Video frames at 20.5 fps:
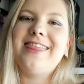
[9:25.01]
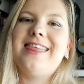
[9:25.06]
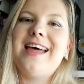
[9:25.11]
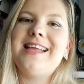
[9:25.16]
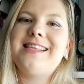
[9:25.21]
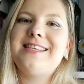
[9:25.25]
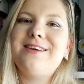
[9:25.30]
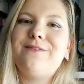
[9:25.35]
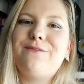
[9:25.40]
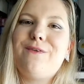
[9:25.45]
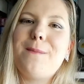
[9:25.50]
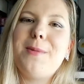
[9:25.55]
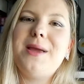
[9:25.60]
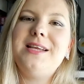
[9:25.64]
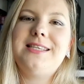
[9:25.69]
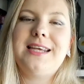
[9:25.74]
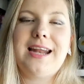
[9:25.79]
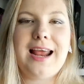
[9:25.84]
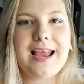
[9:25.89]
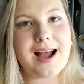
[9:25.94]
That's it from
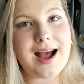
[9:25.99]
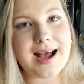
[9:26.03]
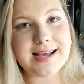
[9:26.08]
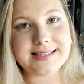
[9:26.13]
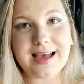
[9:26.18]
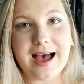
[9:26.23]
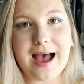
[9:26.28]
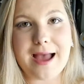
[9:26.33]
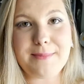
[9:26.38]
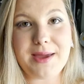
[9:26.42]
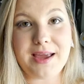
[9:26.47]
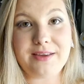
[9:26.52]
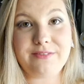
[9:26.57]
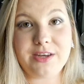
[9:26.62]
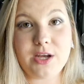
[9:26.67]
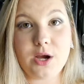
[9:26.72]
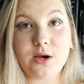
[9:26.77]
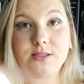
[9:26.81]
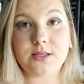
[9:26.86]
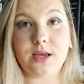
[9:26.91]
me today, guys. I make
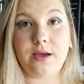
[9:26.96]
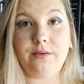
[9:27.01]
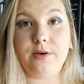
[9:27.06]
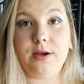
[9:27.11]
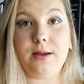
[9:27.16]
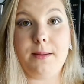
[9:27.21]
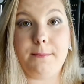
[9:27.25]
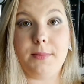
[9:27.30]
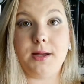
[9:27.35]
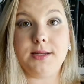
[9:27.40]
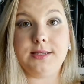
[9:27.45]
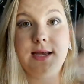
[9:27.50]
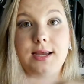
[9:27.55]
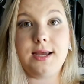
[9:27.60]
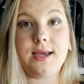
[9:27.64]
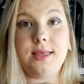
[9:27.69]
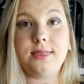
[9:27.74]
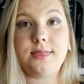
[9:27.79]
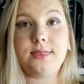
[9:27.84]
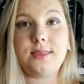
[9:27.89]
videos every
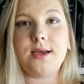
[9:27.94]
Monday and